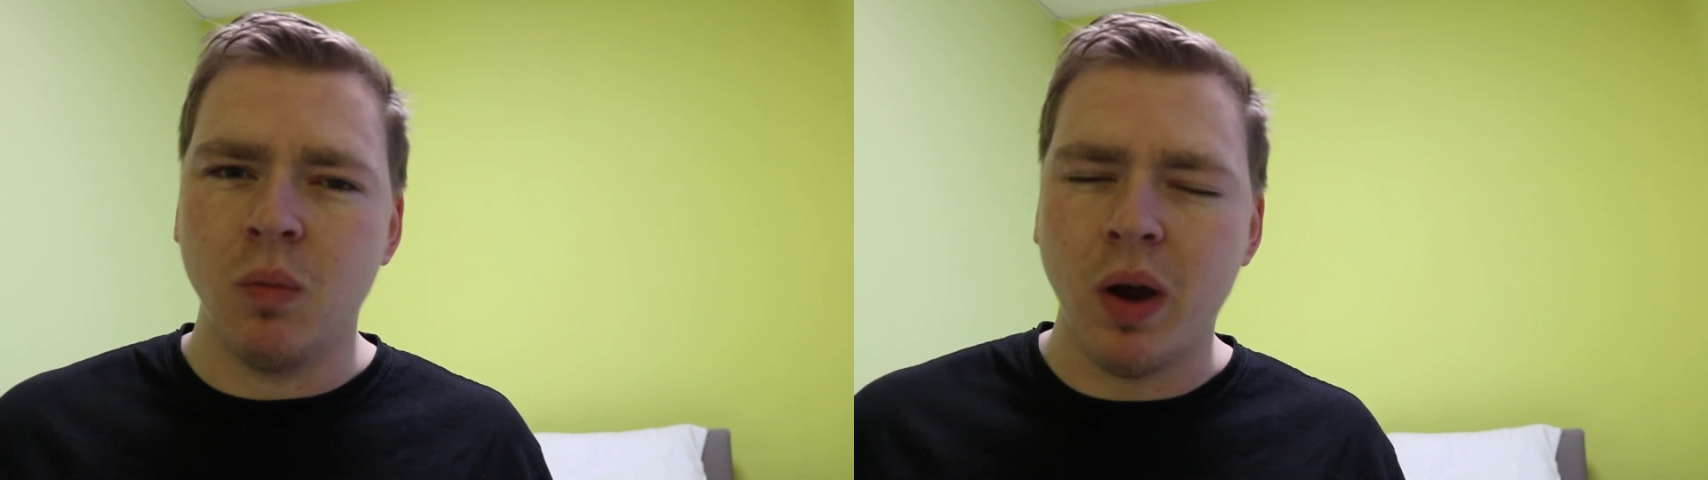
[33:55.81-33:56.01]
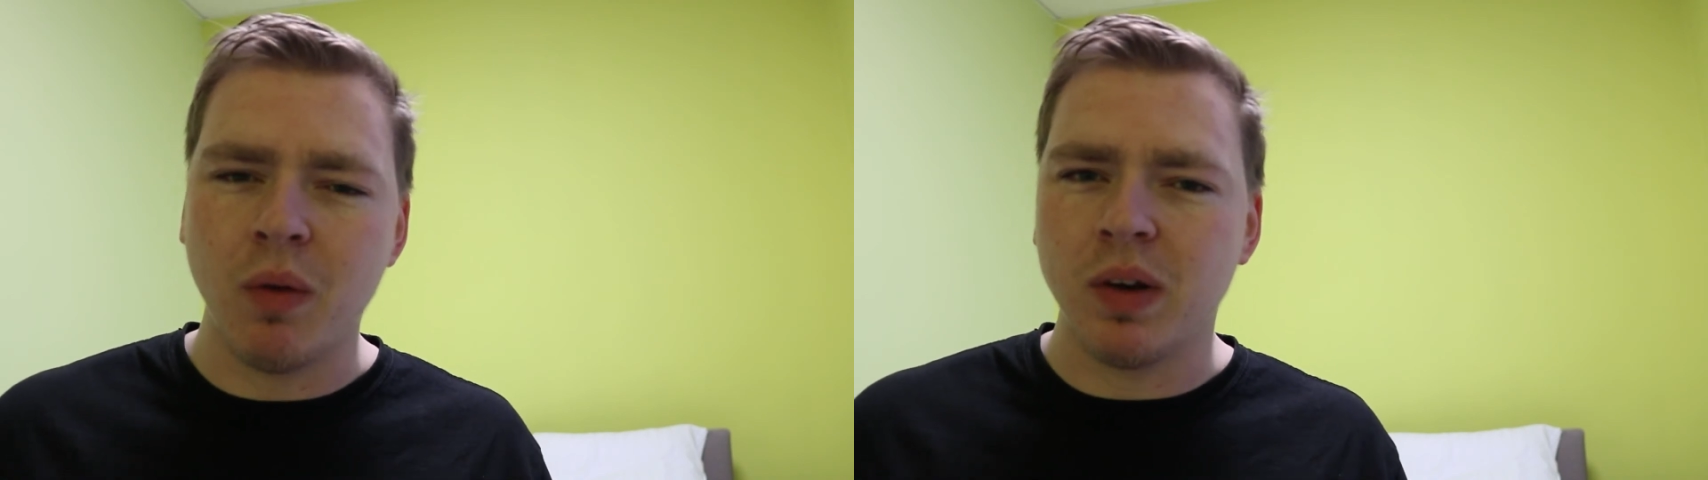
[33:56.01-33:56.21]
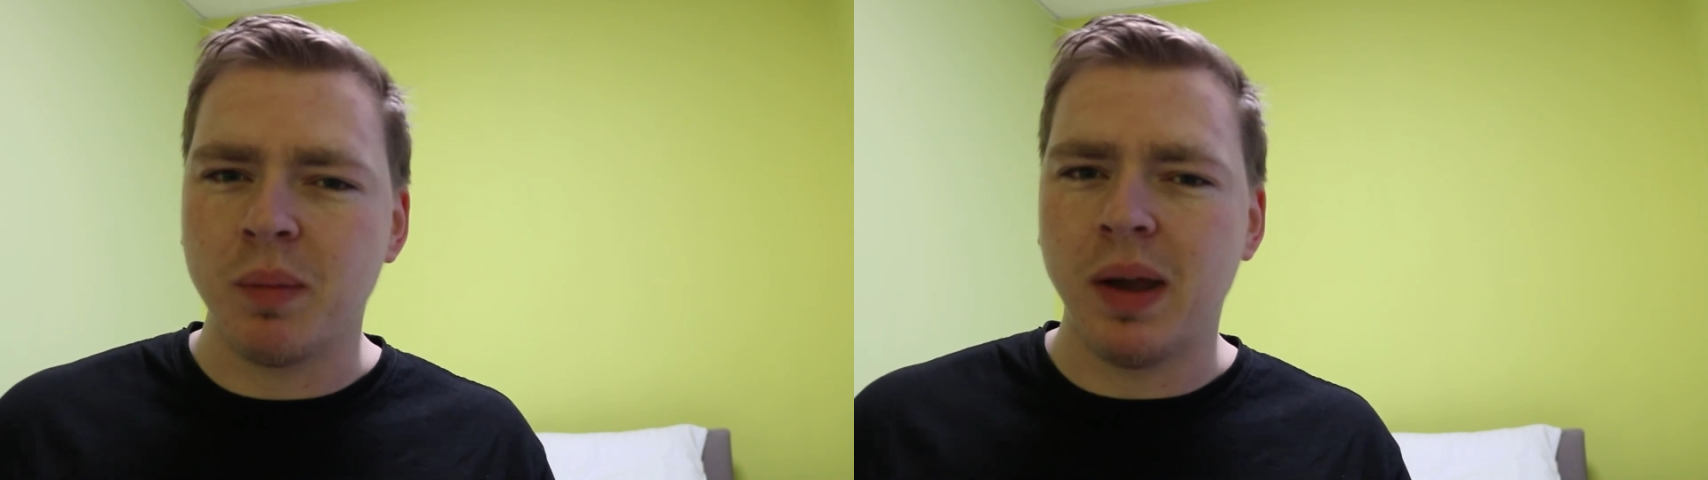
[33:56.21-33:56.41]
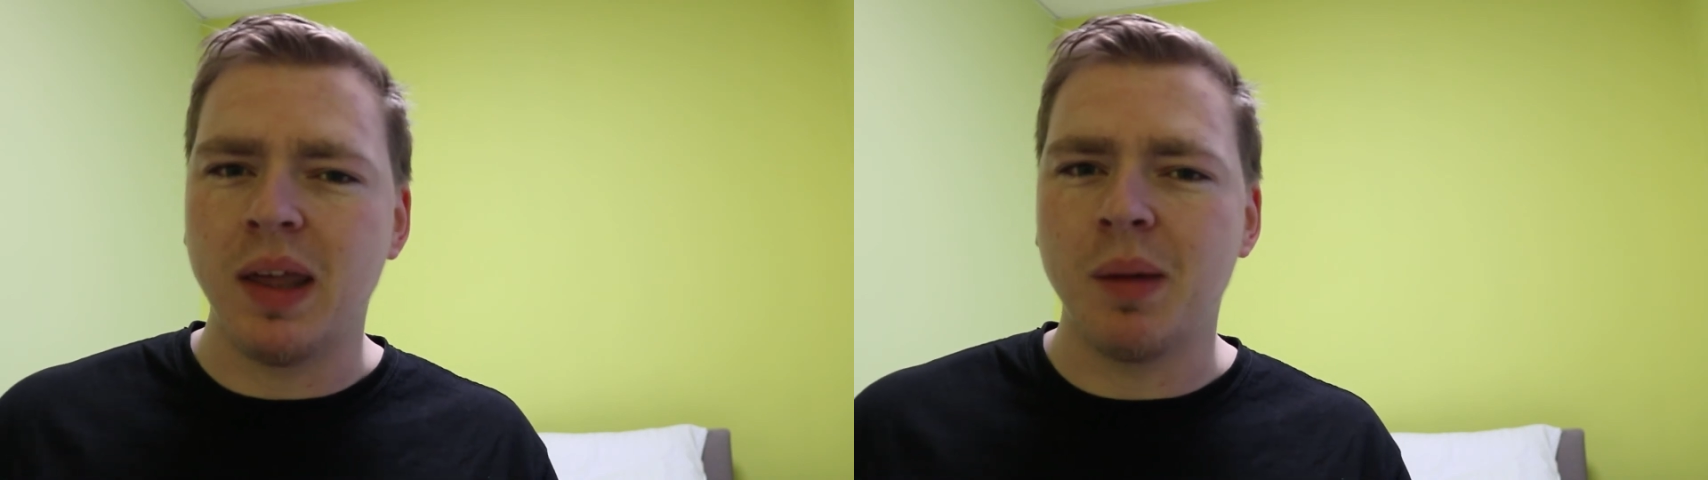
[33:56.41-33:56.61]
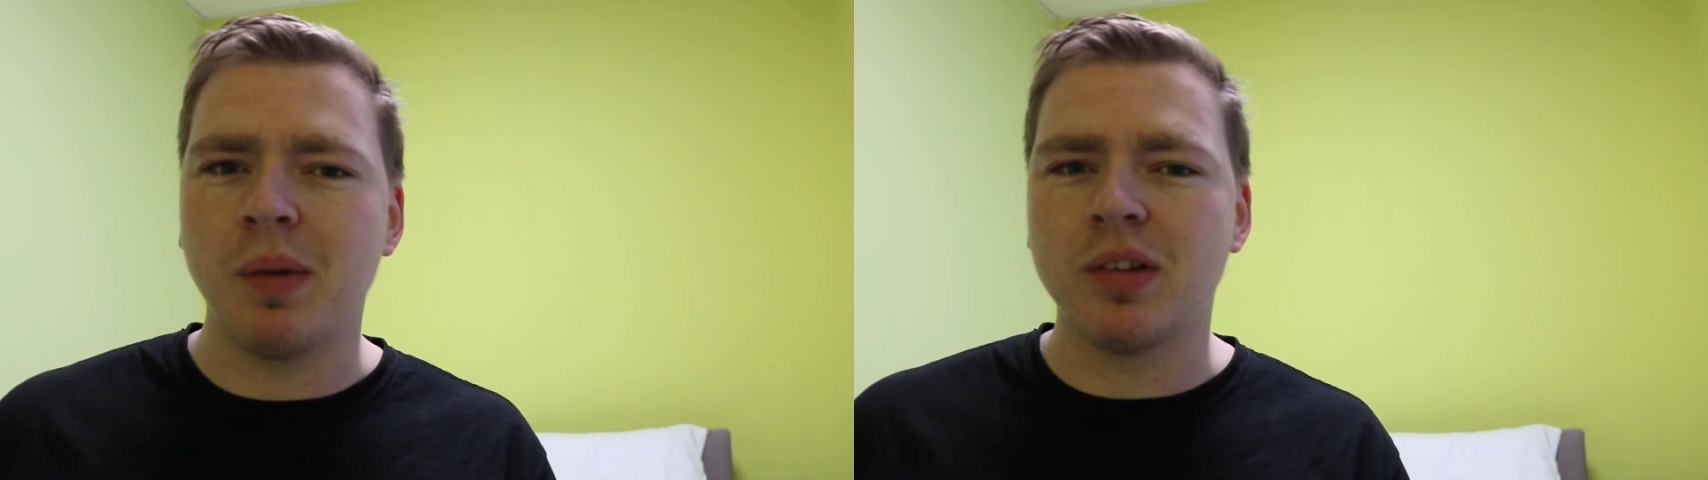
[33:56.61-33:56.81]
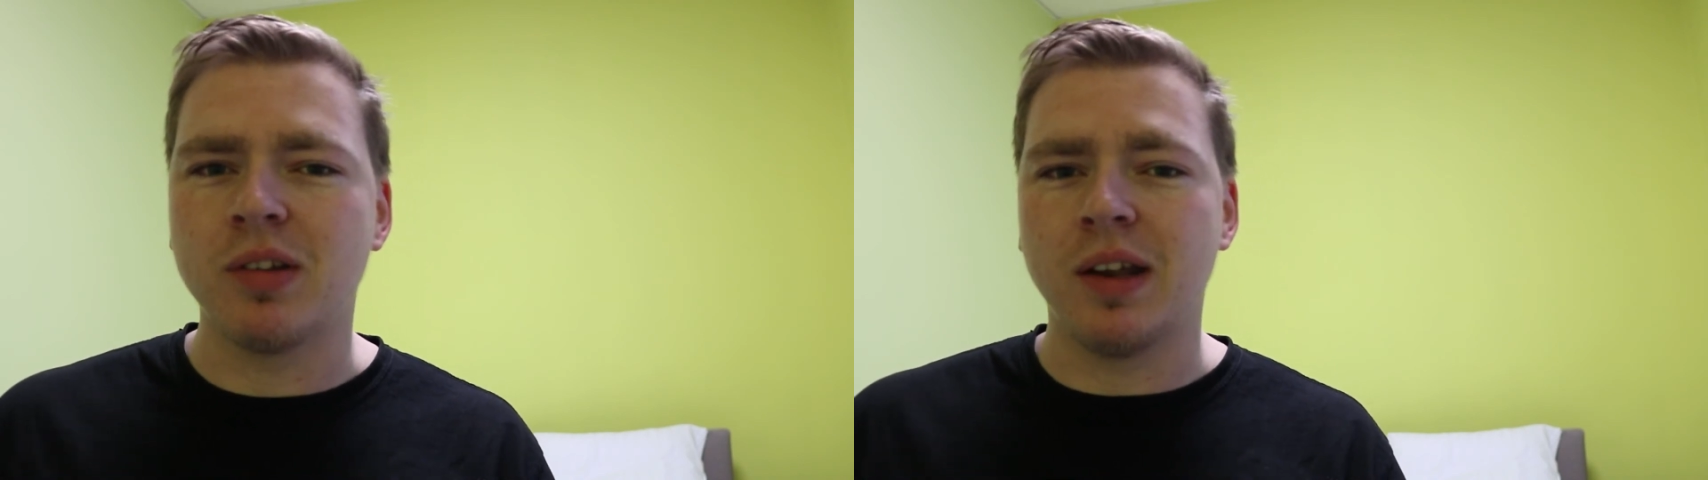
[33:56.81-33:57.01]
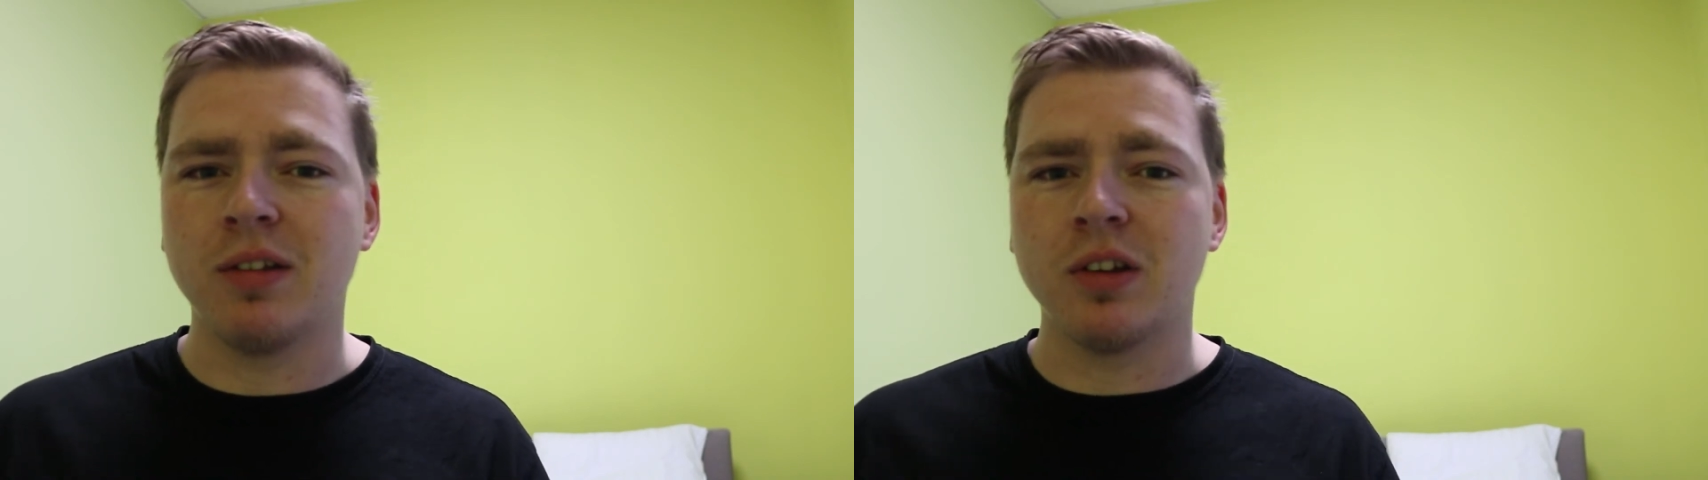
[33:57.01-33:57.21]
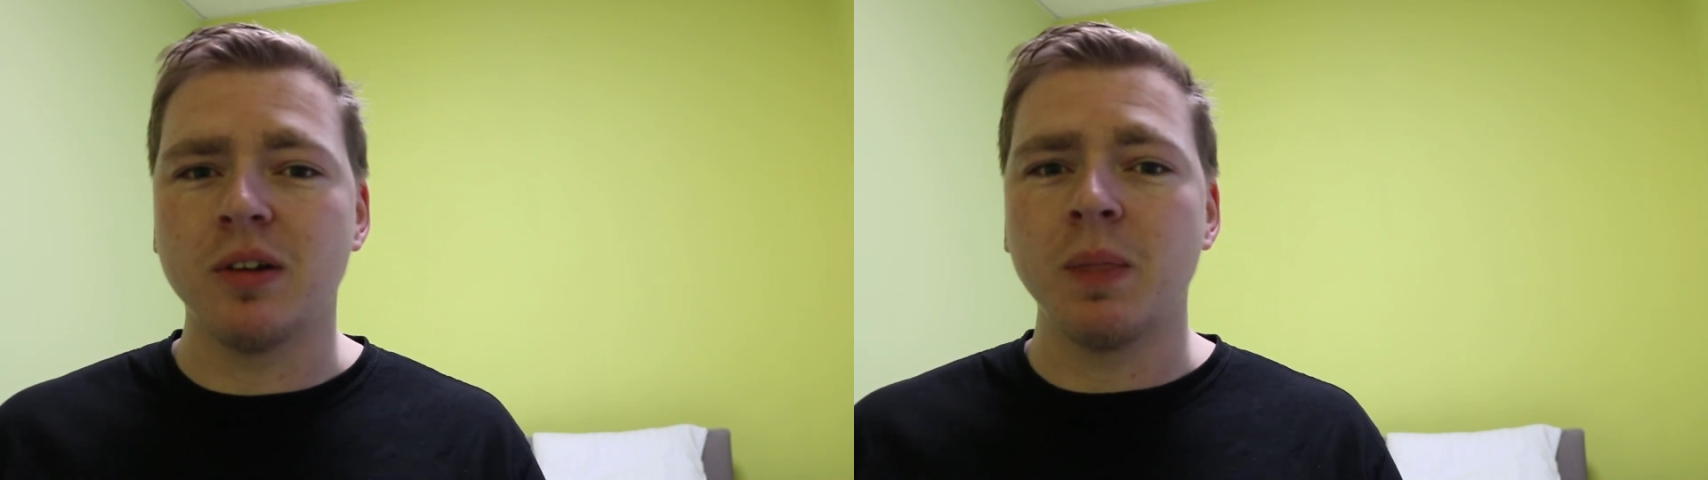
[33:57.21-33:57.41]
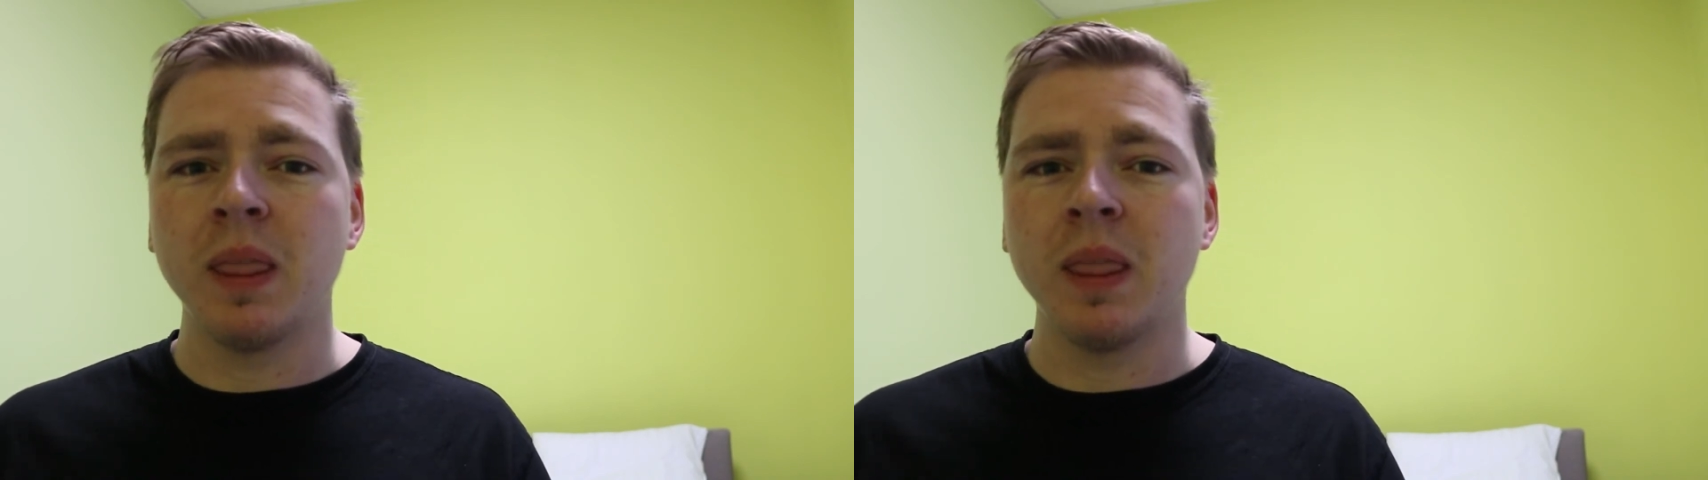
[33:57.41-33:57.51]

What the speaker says: weren't really paying that much attention.